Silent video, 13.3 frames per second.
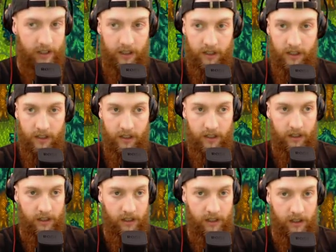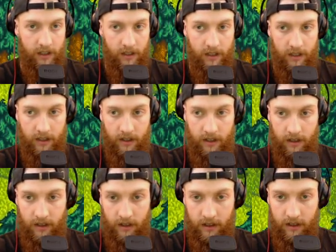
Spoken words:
[no speech]